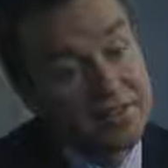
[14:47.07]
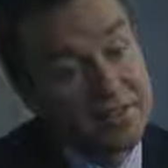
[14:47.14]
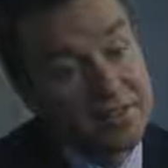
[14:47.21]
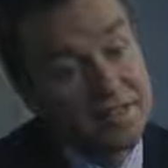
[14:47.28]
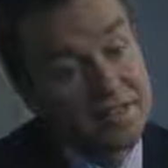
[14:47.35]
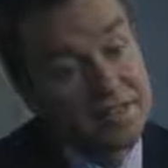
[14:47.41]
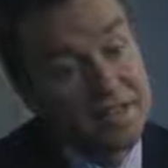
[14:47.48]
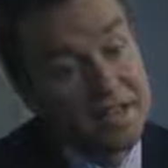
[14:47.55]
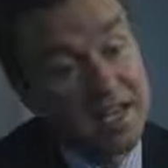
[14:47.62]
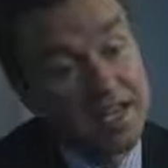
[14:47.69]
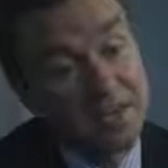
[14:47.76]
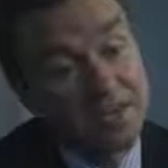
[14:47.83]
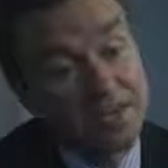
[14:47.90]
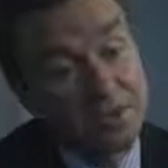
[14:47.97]

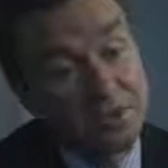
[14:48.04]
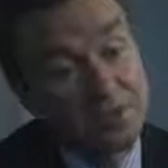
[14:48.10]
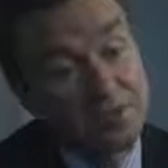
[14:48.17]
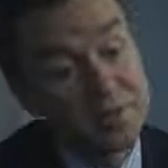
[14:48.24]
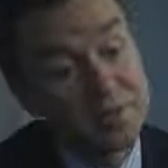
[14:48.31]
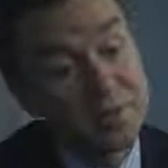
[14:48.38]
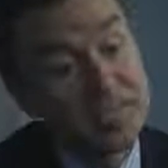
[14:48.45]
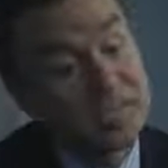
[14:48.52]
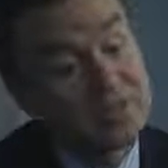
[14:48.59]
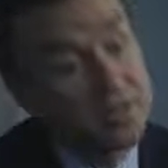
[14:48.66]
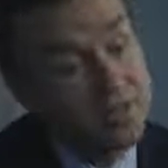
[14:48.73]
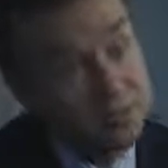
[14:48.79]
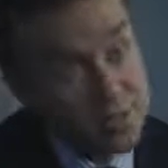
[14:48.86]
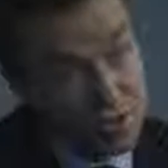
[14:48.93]
there should be
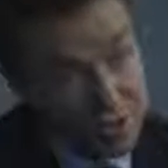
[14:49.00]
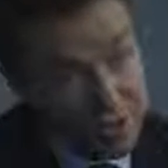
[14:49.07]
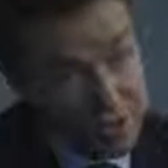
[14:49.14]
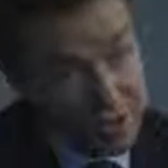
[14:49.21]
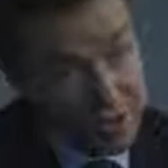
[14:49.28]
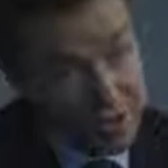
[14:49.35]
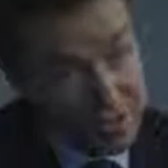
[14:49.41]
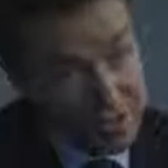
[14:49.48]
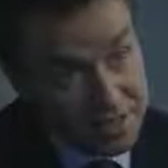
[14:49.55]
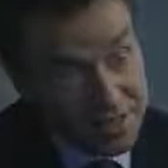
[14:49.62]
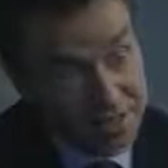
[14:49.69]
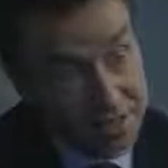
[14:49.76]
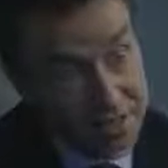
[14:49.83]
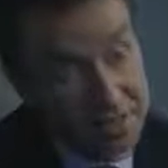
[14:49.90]
significant resources put into
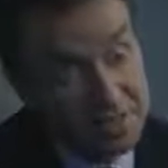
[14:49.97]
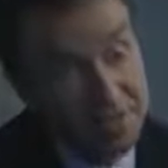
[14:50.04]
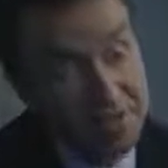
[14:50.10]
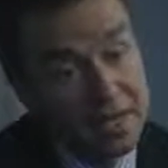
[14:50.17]
screening,